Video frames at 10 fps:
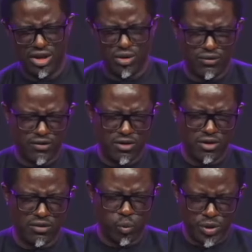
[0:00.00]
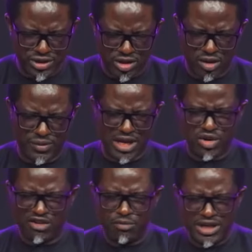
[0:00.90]
you for your wisdom that
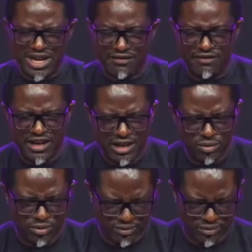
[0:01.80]
you have made available.